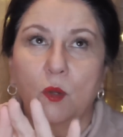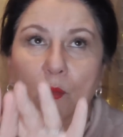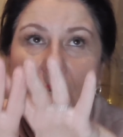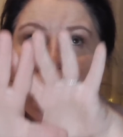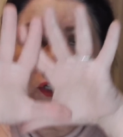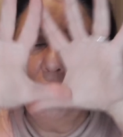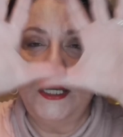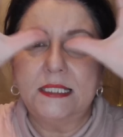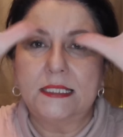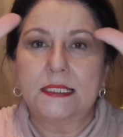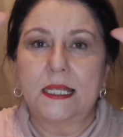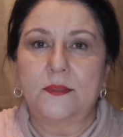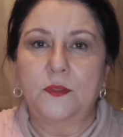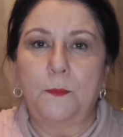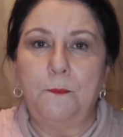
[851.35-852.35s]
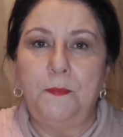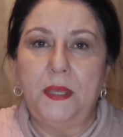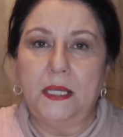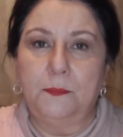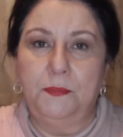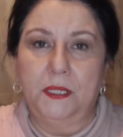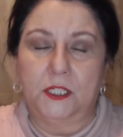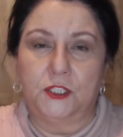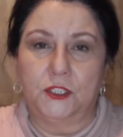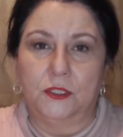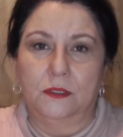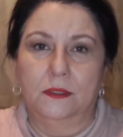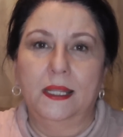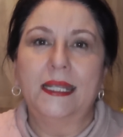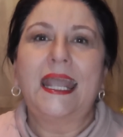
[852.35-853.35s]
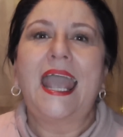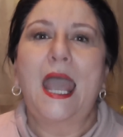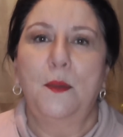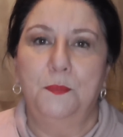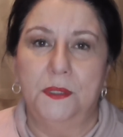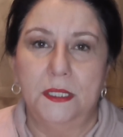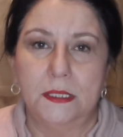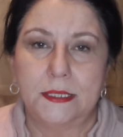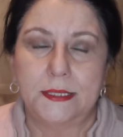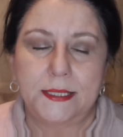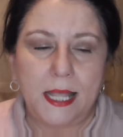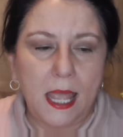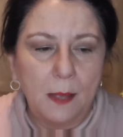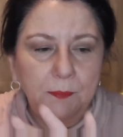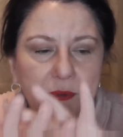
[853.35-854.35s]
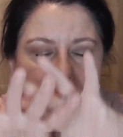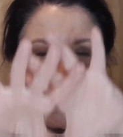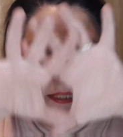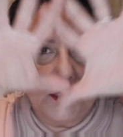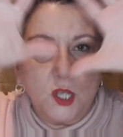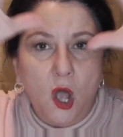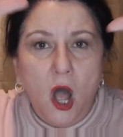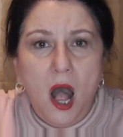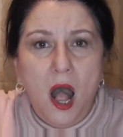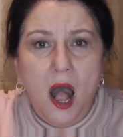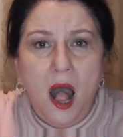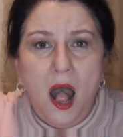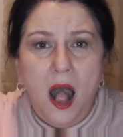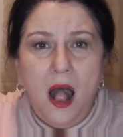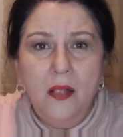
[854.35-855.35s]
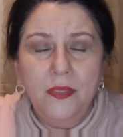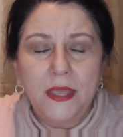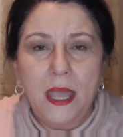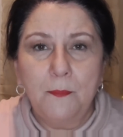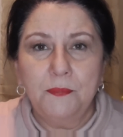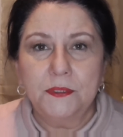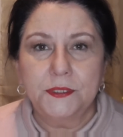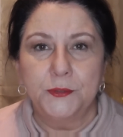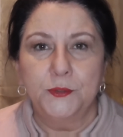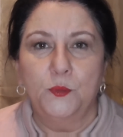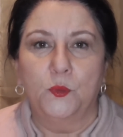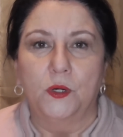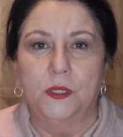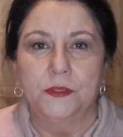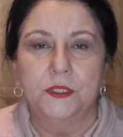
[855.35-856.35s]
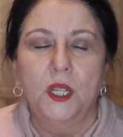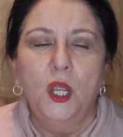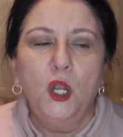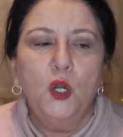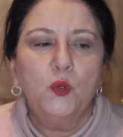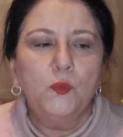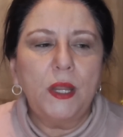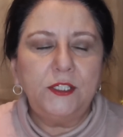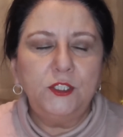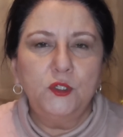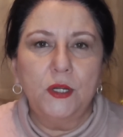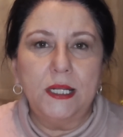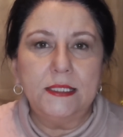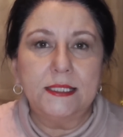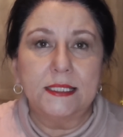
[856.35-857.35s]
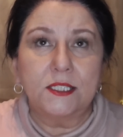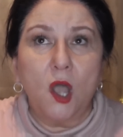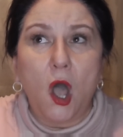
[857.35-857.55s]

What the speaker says: Retinoid is like the big picture, like apples. Apples is all the apples in the world. Retinoids is